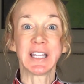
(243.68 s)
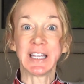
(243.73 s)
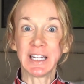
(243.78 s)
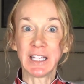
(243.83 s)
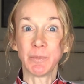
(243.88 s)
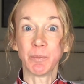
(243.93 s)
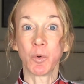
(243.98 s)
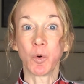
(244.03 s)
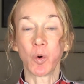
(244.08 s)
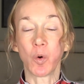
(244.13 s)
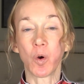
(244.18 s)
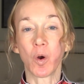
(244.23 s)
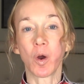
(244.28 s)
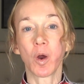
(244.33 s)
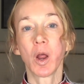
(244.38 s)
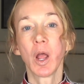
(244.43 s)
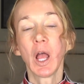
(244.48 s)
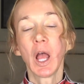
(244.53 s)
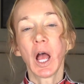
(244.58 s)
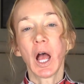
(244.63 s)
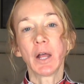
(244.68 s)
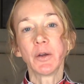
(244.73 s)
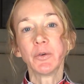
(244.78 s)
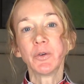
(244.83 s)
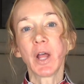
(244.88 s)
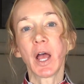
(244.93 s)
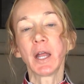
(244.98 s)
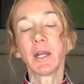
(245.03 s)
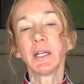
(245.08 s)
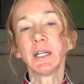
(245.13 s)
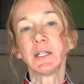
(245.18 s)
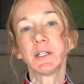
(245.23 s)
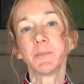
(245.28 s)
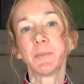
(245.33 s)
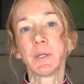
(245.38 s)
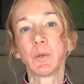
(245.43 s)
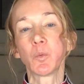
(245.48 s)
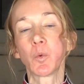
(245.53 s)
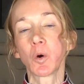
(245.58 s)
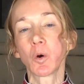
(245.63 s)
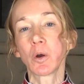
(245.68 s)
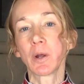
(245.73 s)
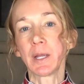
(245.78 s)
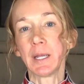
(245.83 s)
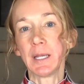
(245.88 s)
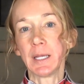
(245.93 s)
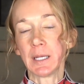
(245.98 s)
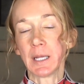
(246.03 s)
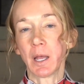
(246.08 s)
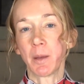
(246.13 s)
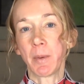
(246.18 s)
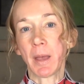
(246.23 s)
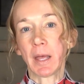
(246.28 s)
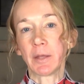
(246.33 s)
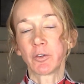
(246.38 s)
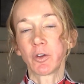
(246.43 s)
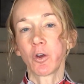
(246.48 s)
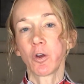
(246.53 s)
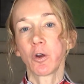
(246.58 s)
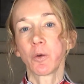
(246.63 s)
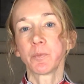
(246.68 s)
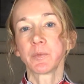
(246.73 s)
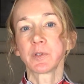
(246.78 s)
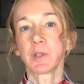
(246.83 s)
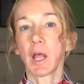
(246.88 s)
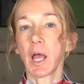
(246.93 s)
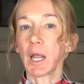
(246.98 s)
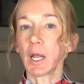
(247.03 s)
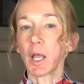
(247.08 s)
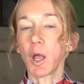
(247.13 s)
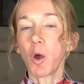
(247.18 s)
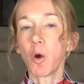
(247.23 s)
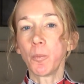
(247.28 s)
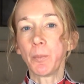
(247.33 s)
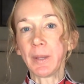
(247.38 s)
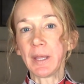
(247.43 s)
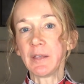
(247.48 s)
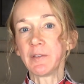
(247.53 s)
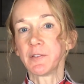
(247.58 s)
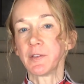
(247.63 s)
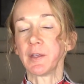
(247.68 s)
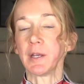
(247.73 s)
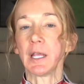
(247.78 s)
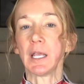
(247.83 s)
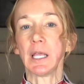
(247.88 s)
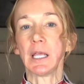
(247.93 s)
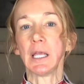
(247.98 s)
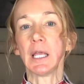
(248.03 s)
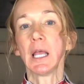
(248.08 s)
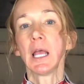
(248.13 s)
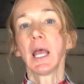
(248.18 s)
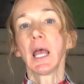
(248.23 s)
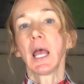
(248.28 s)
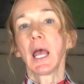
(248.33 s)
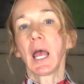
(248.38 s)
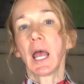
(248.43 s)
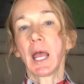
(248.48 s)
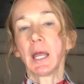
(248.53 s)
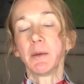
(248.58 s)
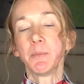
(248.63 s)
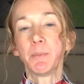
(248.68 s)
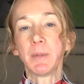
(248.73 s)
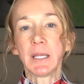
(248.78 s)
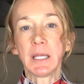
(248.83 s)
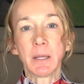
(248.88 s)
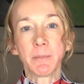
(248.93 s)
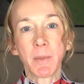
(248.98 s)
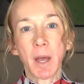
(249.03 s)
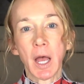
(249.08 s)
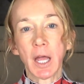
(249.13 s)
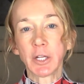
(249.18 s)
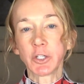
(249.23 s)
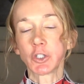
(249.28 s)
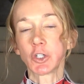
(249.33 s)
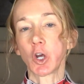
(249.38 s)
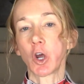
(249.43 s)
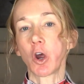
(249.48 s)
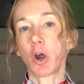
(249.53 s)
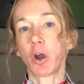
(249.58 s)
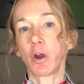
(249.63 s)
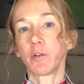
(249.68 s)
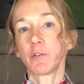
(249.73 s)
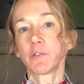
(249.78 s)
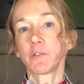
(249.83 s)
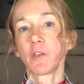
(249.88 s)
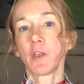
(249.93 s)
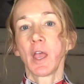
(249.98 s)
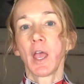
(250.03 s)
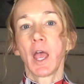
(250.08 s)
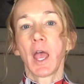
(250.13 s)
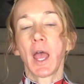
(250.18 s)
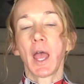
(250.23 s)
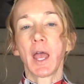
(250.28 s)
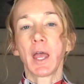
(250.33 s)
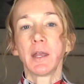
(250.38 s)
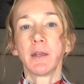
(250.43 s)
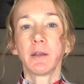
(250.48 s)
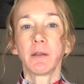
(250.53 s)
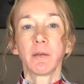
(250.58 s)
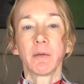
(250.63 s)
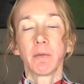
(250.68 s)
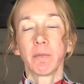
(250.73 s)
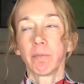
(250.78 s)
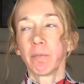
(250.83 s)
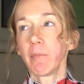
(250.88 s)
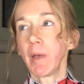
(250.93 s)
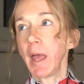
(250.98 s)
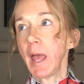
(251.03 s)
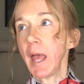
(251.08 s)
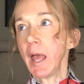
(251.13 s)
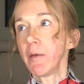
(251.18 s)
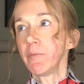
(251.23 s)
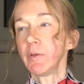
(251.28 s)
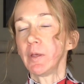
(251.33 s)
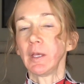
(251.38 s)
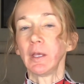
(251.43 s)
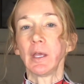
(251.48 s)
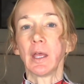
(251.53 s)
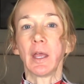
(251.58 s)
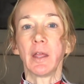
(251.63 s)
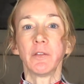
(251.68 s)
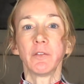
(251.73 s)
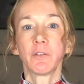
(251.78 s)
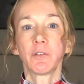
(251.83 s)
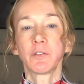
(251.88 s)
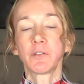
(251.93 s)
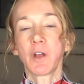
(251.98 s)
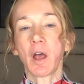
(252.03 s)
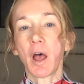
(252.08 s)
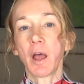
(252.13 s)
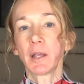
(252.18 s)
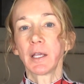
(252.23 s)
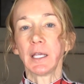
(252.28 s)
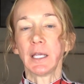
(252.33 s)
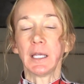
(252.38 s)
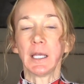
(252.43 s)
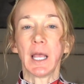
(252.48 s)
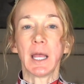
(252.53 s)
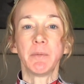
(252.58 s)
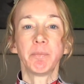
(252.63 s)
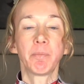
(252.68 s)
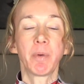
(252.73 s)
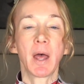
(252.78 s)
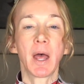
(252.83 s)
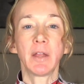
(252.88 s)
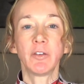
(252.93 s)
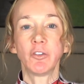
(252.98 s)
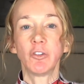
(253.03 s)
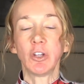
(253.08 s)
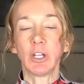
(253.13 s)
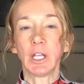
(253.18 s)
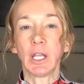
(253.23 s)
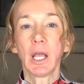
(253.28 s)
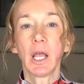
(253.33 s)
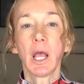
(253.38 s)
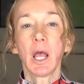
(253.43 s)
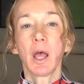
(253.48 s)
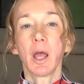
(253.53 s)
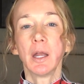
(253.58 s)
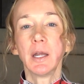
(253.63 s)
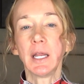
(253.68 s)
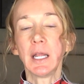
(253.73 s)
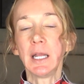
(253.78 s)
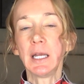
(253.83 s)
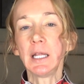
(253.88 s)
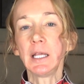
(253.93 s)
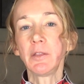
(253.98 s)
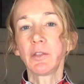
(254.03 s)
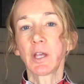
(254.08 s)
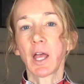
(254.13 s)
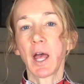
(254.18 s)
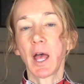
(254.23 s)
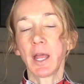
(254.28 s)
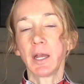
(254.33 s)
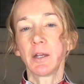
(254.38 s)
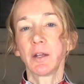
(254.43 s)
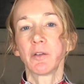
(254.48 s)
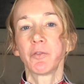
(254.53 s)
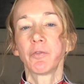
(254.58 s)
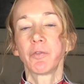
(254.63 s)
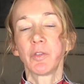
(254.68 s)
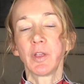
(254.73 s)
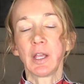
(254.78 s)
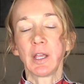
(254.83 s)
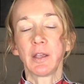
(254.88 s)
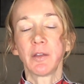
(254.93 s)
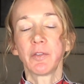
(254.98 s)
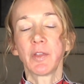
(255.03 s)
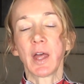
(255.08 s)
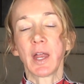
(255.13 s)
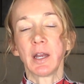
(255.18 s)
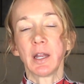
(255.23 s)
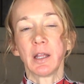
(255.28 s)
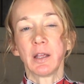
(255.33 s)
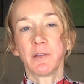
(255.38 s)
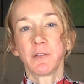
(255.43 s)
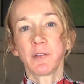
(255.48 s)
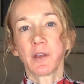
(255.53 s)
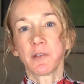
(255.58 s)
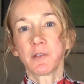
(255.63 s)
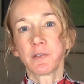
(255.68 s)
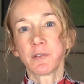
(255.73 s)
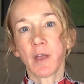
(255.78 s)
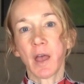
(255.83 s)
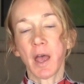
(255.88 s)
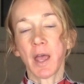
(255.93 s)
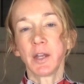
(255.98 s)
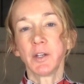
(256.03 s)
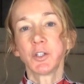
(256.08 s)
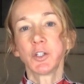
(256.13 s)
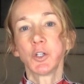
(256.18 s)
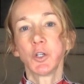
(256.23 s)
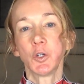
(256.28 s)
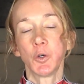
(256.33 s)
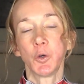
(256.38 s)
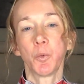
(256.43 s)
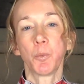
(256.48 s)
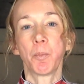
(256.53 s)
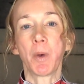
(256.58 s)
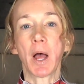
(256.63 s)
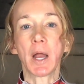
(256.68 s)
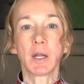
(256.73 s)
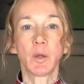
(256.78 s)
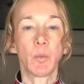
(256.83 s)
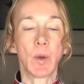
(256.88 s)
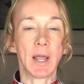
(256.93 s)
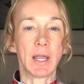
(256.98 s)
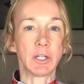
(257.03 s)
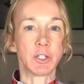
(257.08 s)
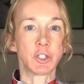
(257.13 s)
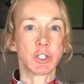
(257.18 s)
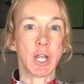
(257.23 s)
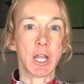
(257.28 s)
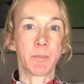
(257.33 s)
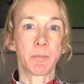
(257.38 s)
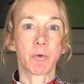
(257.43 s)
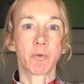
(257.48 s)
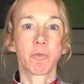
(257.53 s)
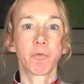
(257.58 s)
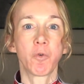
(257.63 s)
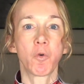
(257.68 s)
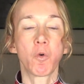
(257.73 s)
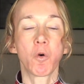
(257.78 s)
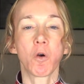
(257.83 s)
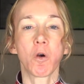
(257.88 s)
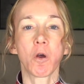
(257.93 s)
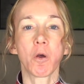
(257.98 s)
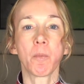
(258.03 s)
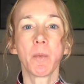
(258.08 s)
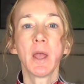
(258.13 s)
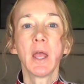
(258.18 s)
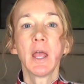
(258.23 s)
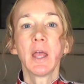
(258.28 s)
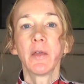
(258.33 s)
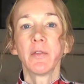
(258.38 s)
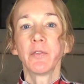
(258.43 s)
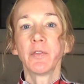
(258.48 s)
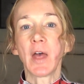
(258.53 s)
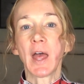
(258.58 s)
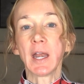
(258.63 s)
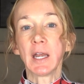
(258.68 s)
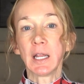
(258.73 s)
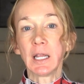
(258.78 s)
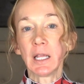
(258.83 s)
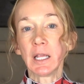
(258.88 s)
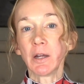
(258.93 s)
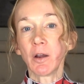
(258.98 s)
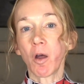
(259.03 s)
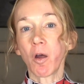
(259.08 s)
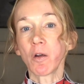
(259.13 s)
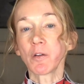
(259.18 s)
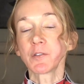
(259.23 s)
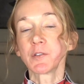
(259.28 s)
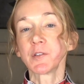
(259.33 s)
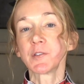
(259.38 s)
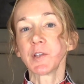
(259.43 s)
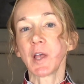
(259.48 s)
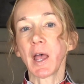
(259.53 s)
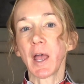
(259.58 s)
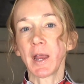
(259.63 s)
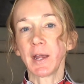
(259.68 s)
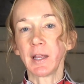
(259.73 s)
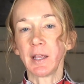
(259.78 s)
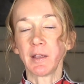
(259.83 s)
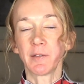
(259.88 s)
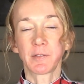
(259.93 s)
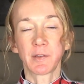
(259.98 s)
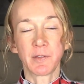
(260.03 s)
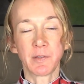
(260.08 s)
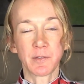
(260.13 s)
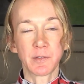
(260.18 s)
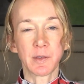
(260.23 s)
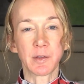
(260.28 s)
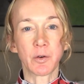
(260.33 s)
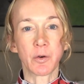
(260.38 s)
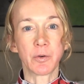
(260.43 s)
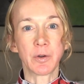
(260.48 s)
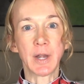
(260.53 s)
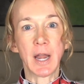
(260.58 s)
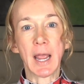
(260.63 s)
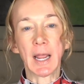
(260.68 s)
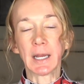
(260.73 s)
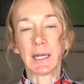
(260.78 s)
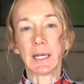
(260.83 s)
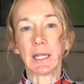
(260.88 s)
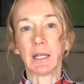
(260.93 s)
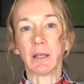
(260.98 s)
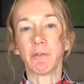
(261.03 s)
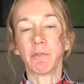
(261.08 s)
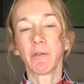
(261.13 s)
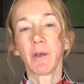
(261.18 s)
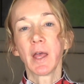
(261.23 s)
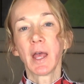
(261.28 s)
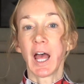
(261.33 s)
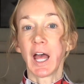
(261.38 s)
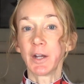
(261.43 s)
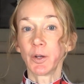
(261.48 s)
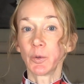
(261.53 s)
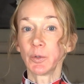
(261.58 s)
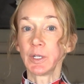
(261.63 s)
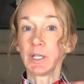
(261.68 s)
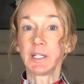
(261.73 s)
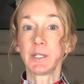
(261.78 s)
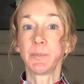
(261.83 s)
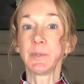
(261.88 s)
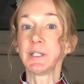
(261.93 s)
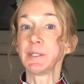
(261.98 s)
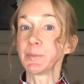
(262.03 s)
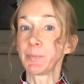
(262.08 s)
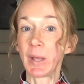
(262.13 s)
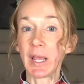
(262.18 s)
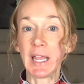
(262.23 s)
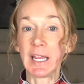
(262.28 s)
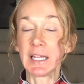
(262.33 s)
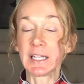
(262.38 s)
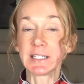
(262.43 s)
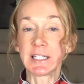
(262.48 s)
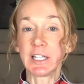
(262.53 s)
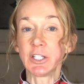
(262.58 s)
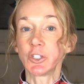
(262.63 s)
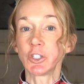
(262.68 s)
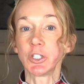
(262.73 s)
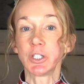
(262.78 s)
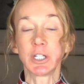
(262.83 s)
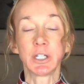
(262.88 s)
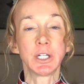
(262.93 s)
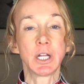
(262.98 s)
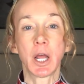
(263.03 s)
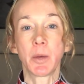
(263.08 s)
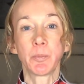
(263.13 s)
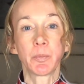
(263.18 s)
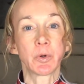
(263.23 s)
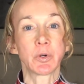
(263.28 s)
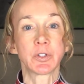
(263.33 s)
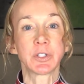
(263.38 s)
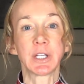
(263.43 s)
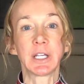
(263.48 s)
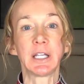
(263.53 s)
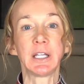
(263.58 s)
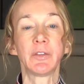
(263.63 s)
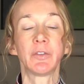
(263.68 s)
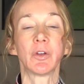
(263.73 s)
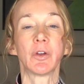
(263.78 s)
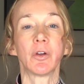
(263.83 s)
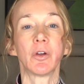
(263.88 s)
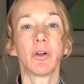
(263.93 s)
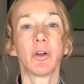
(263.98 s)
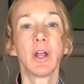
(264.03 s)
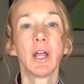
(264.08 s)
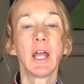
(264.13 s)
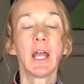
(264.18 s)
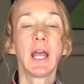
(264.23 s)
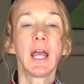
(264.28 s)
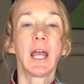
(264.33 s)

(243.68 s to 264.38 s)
anymore. I do not need to be worrying about terms like obesity and BMI charts and heavy and stocky and pudgy and any kind of thing that is assigned to body weight, shape, or form that in our society is considered negative. I don't need to be paying attention to numbers either.